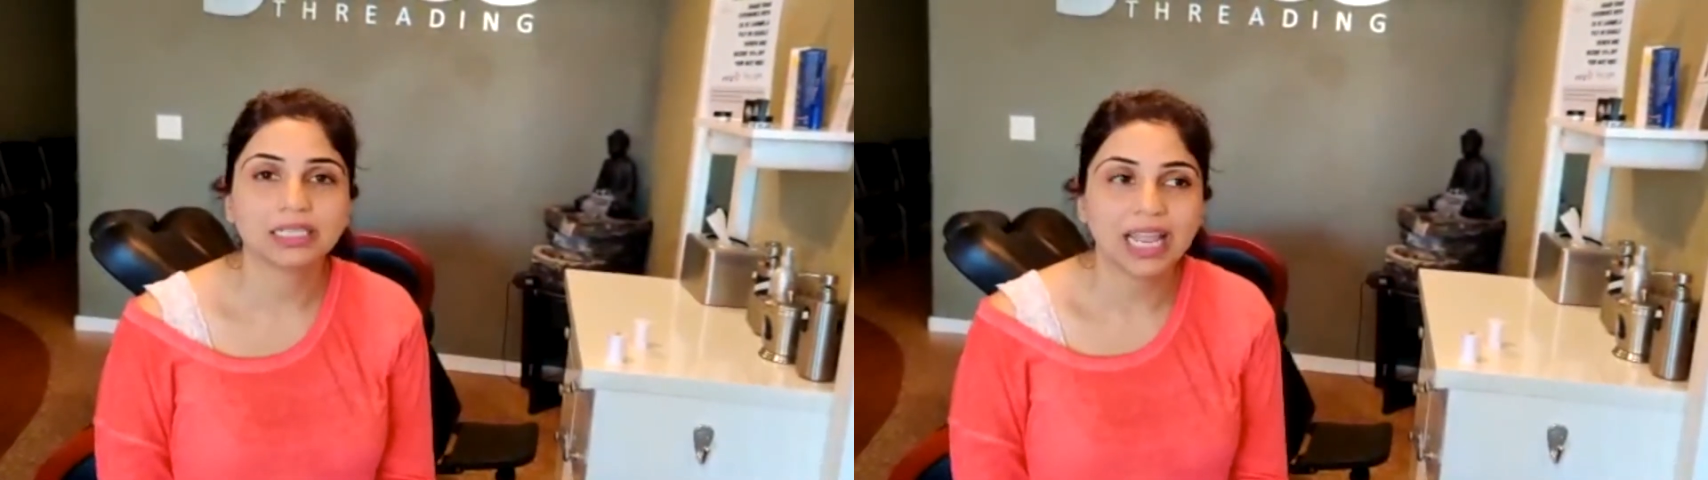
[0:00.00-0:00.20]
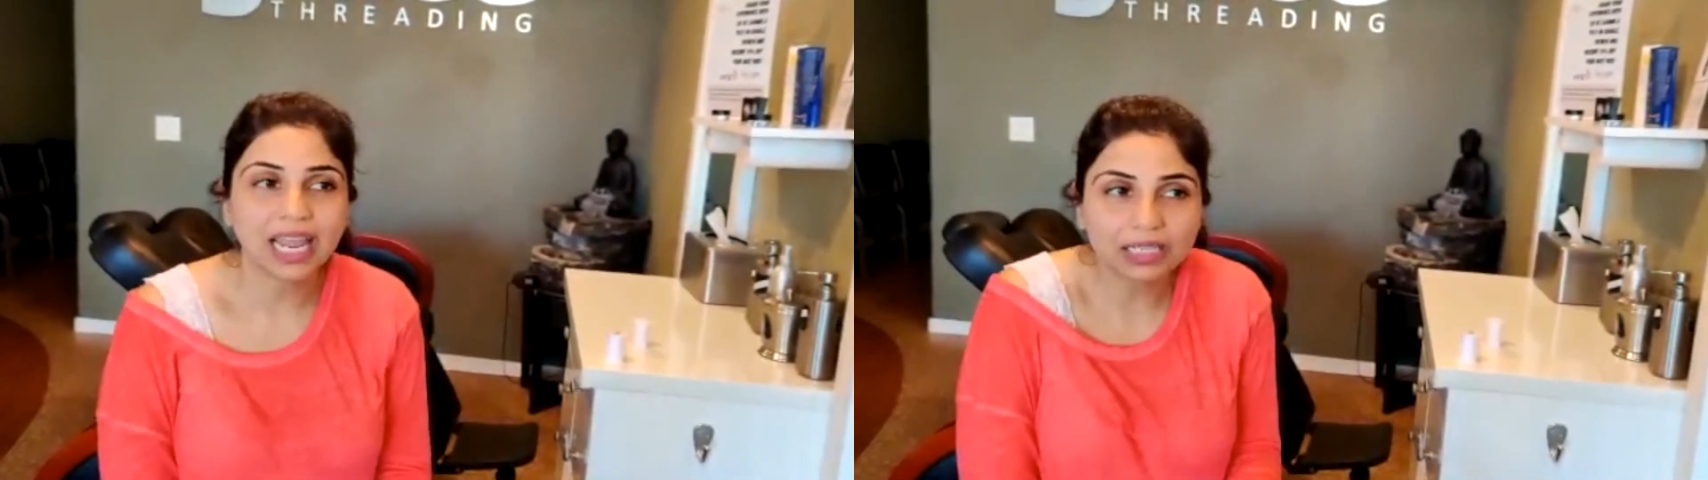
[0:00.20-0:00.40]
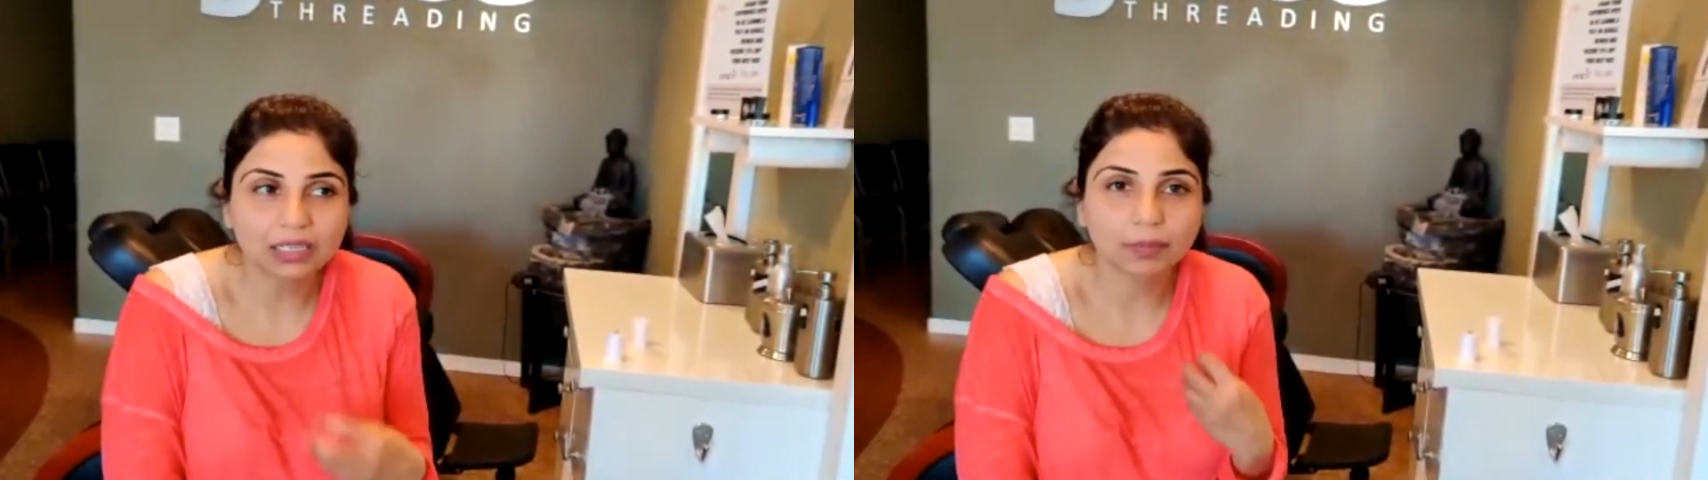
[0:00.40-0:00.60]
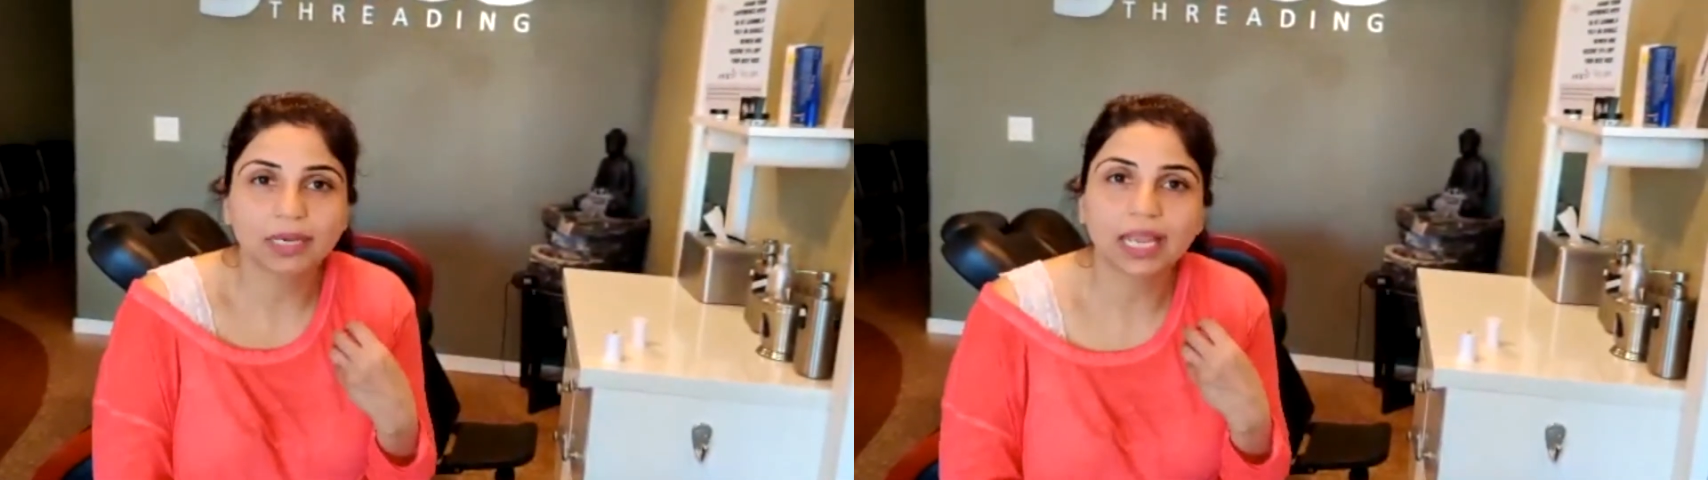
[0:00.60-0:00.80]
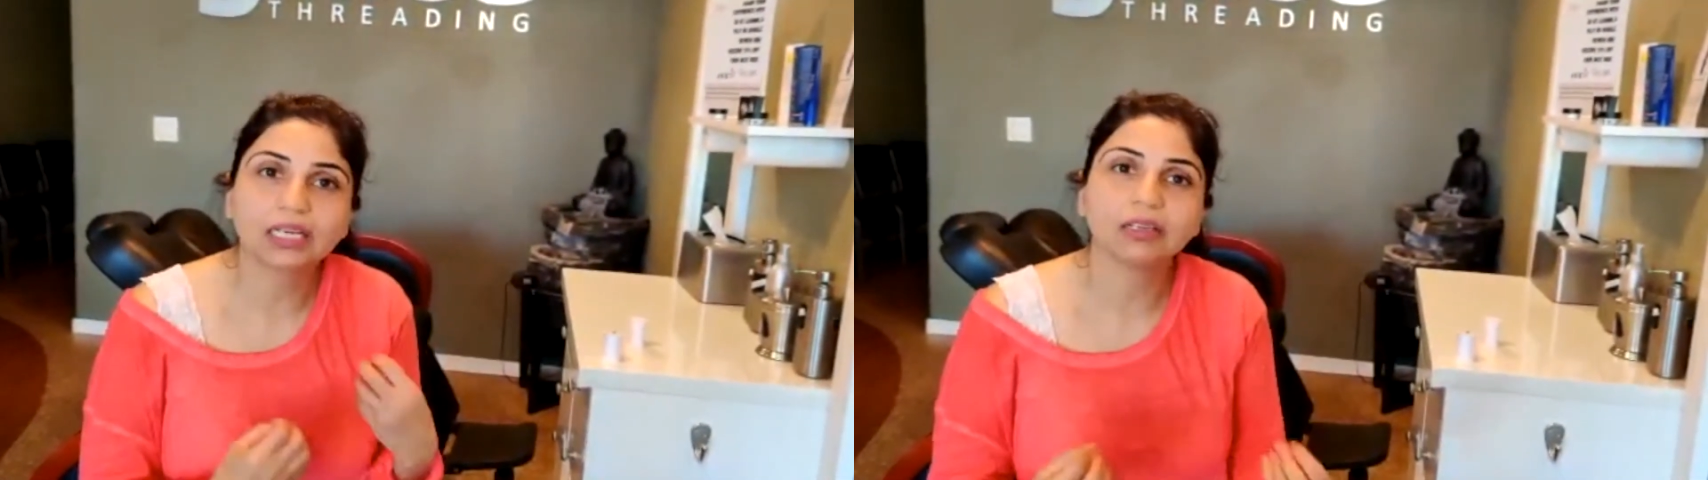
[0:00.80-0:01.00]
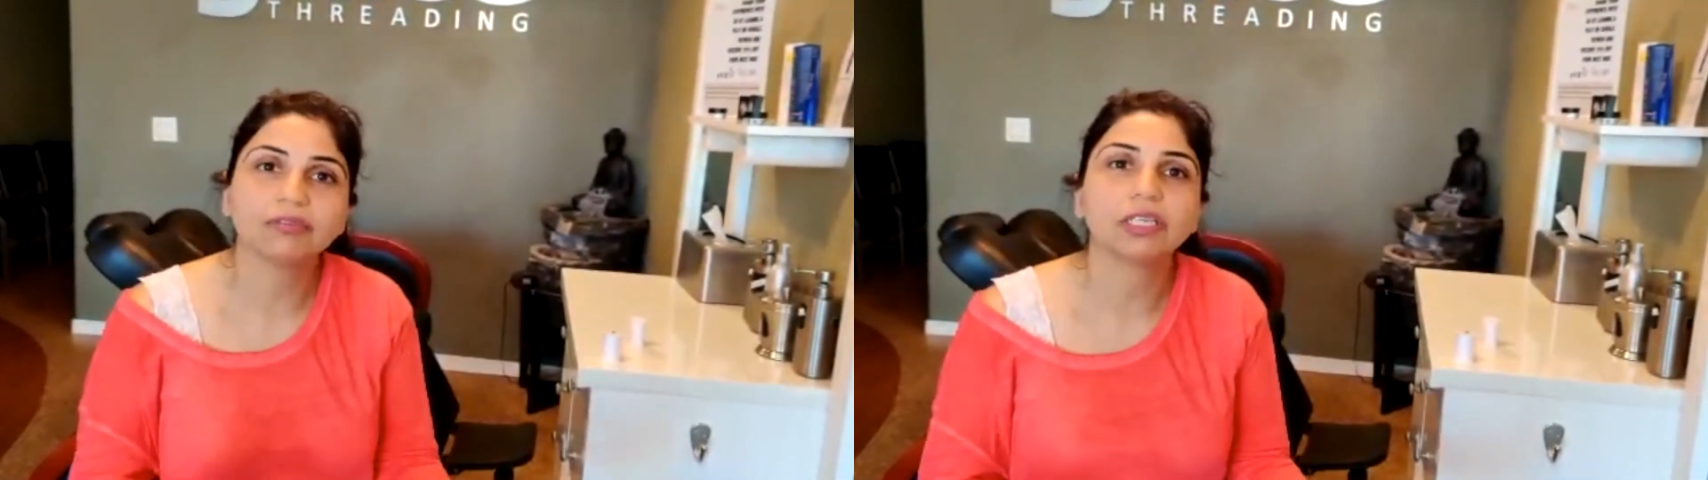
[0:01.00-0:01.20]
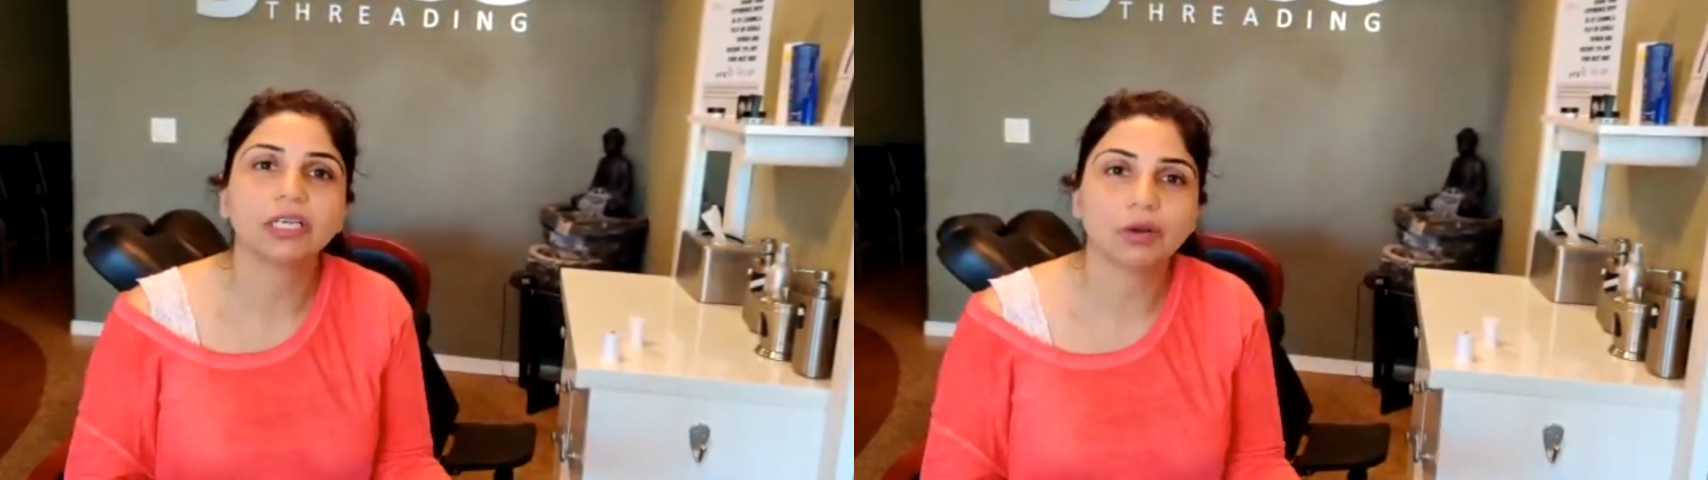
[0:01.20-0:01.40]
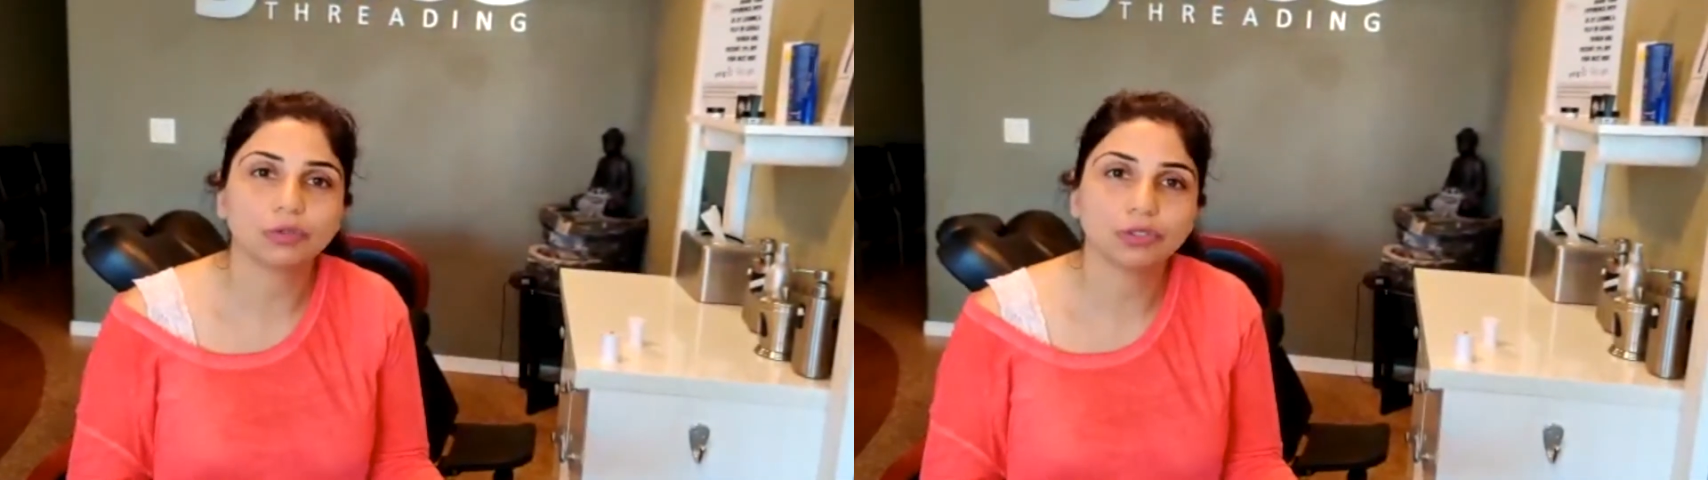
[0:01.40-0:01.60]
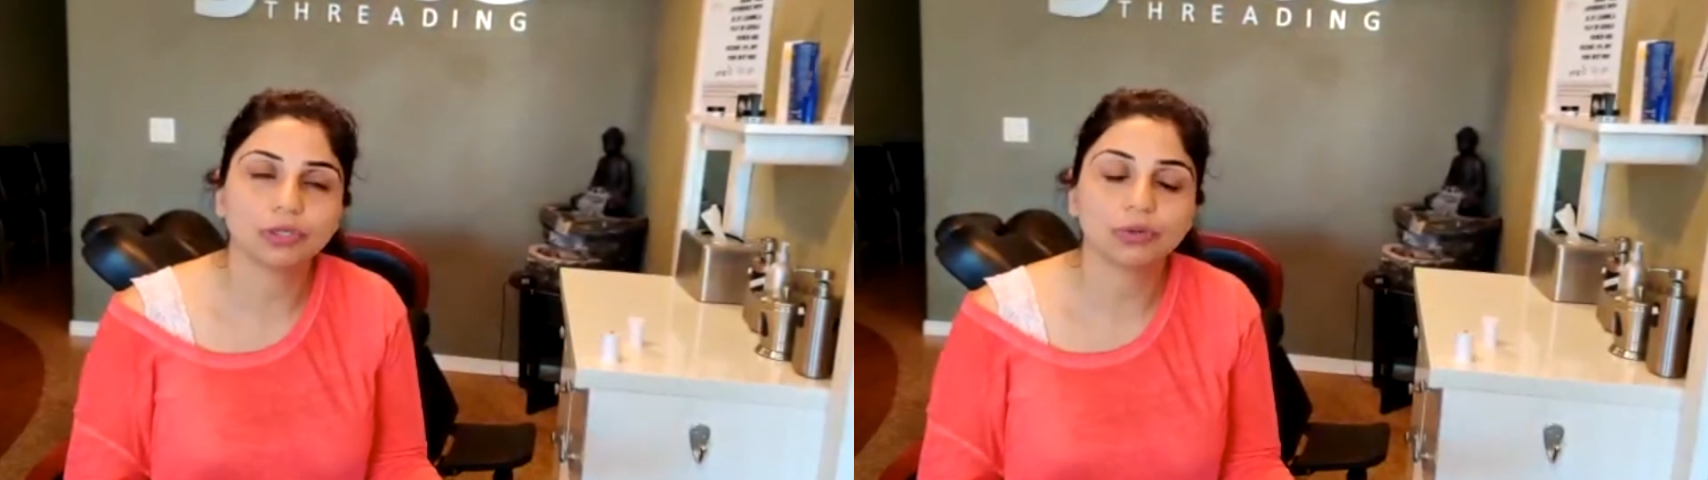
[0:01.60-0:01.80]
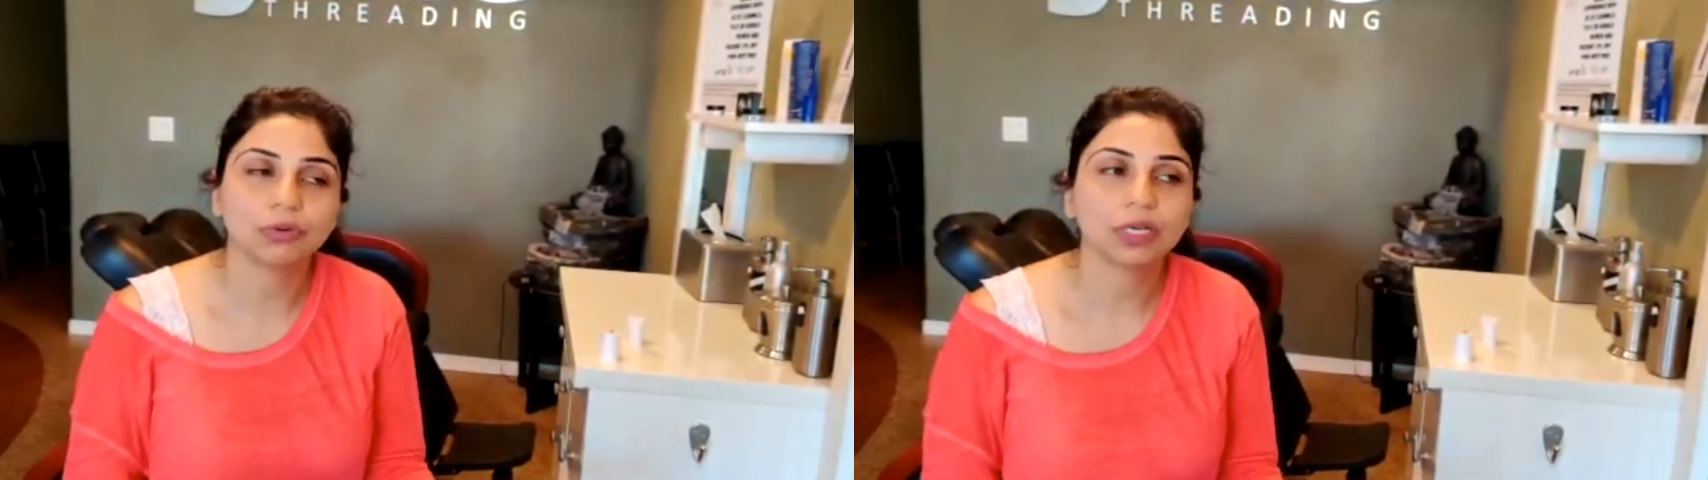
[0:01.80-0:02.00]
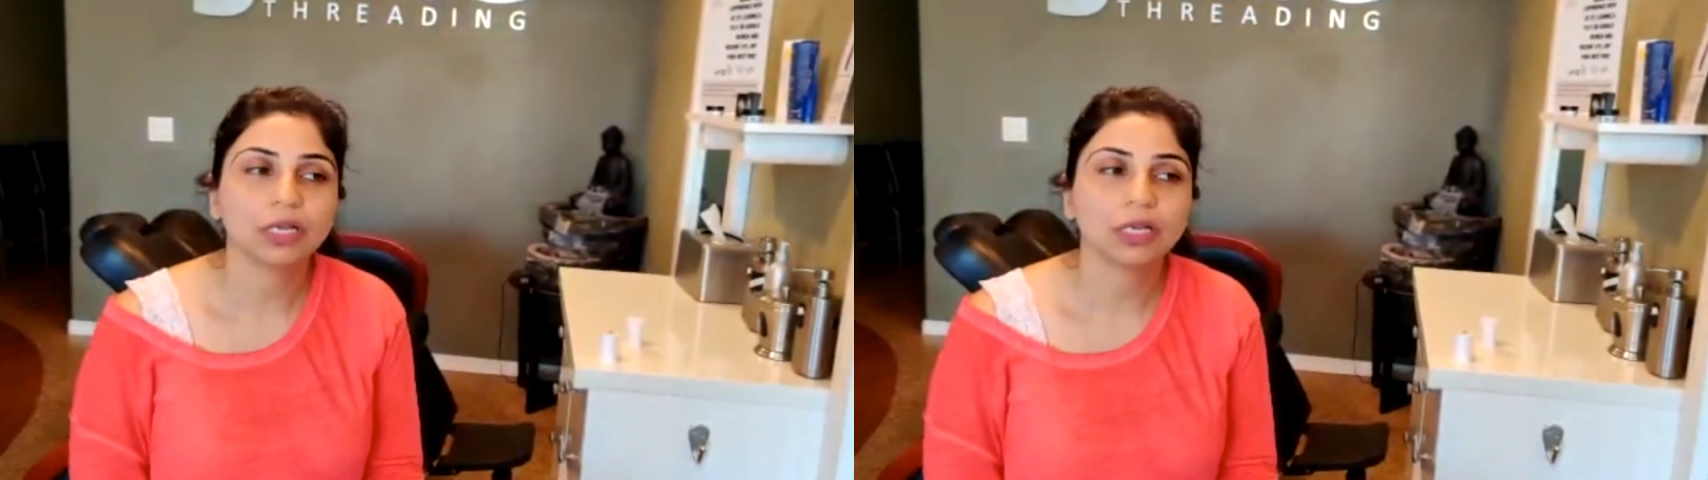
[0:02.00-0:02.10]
takes some negativity out too,